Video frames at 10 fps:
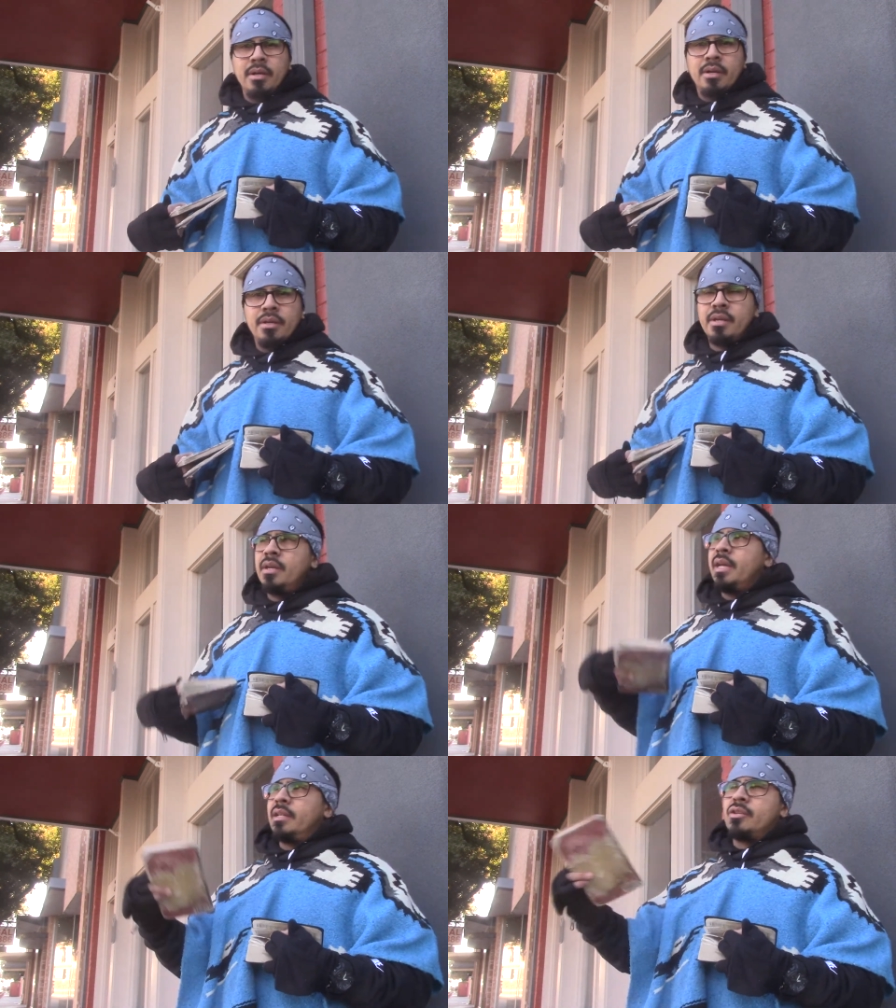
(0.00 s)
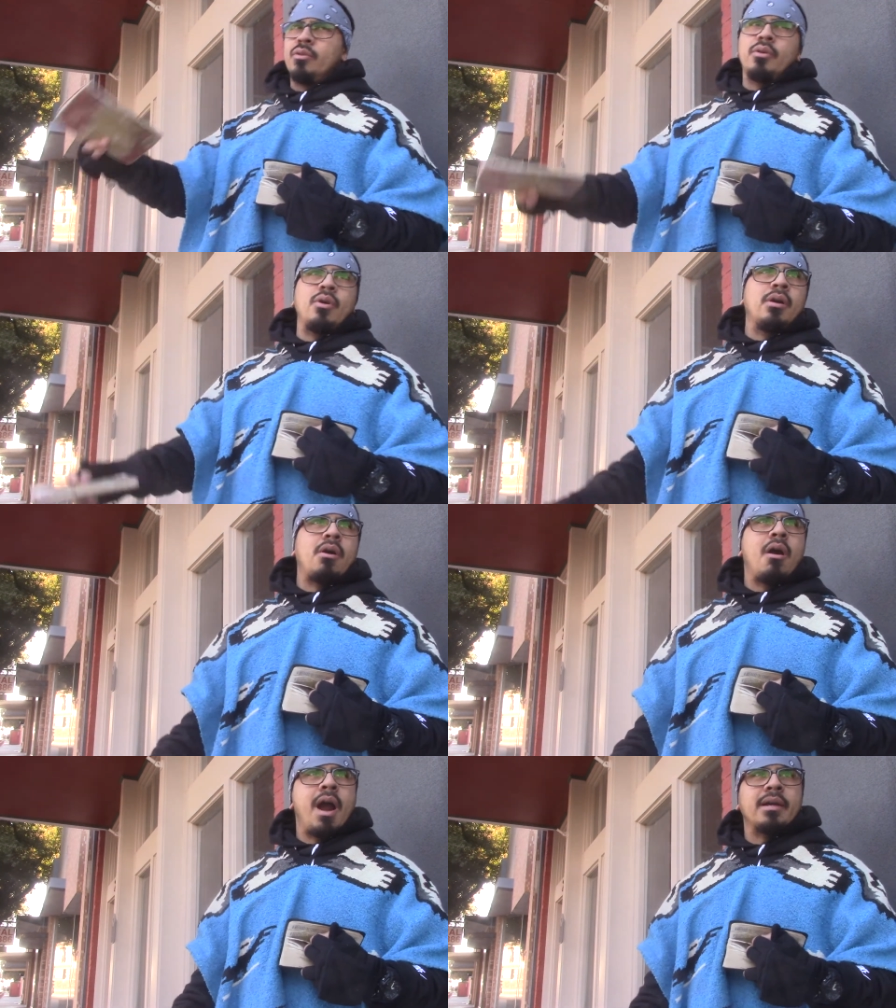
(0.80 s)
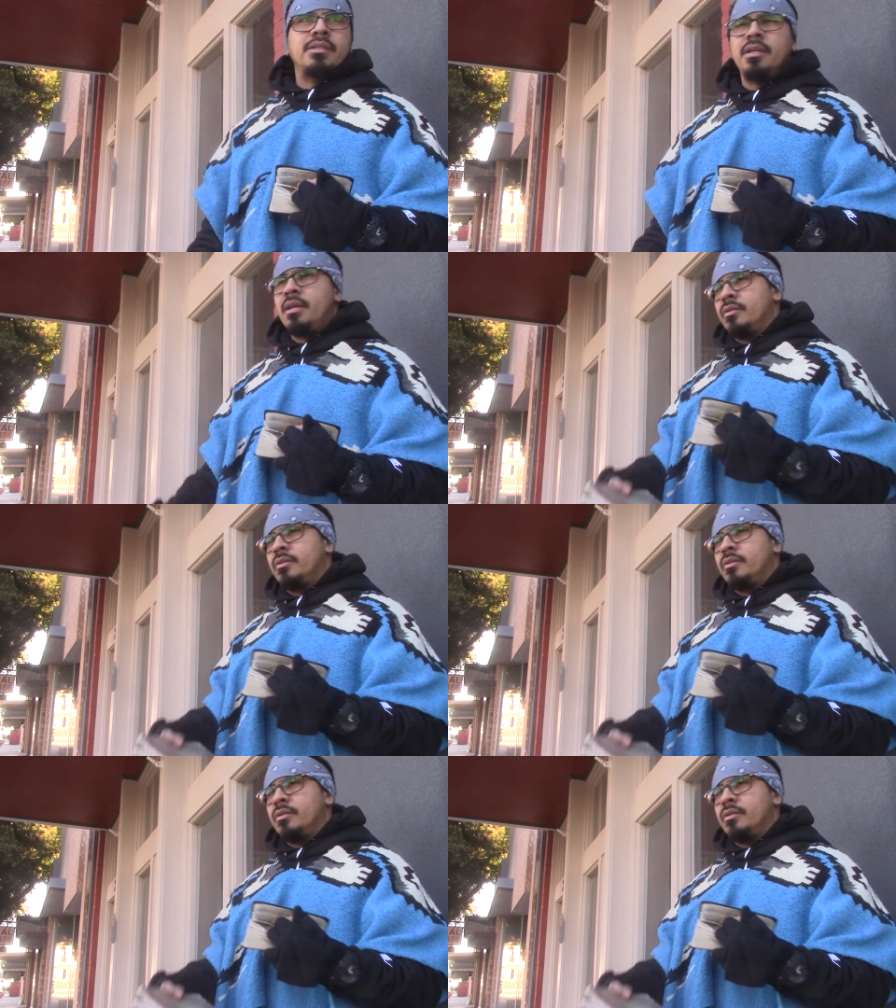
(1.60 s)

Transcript: You can get into a, a car accident